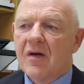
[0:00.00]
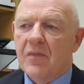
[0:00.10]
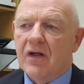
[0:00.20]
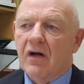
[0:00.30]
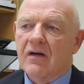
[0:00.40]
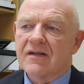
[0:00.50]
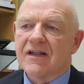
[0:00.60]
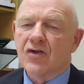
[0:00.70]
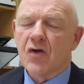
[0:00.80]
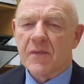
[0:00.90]
because
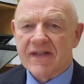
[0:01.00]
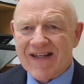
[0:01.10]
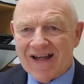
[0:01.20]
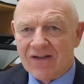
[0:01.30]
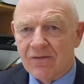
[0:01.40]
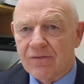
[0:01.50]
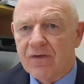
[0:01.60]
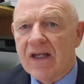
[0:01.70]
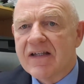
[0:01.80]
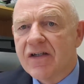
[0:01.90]
the
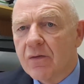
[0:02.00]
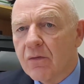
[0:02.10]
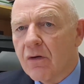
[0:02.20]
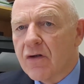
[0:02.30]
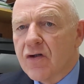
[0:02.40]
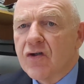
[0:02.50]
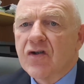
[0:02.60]
substantive issue or the